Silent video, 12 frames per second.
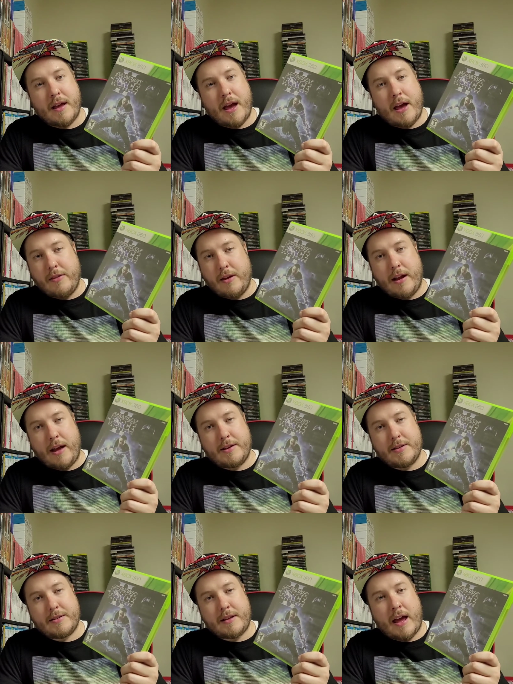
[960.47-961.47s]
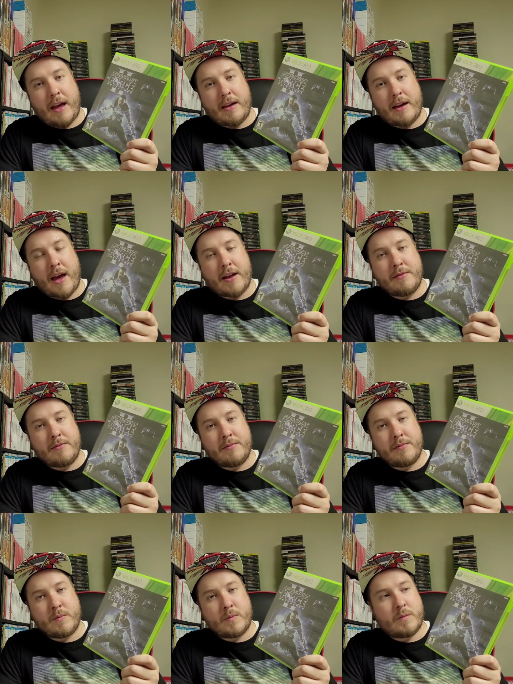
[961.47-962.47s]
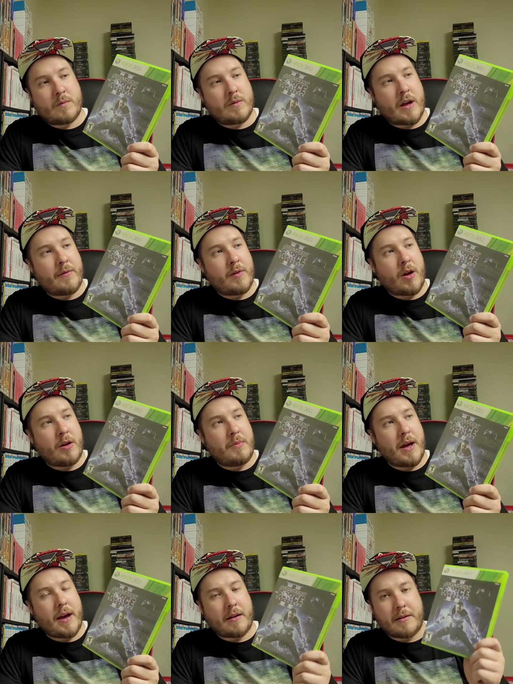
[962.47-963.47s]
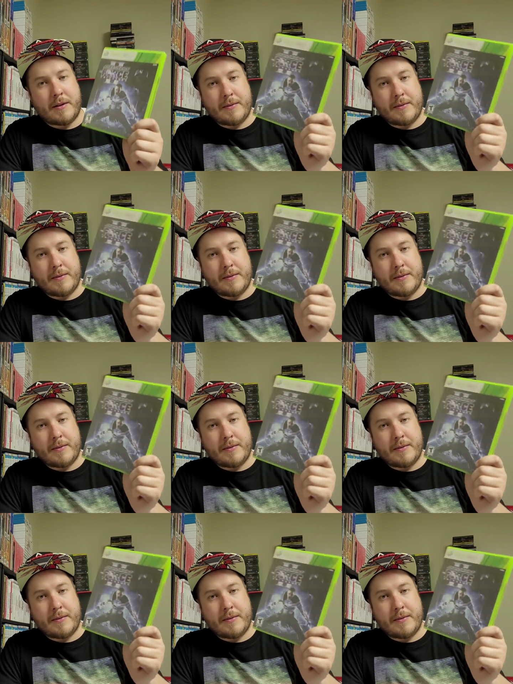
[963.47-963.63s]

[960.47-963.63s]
and then I hadn't ever gone back.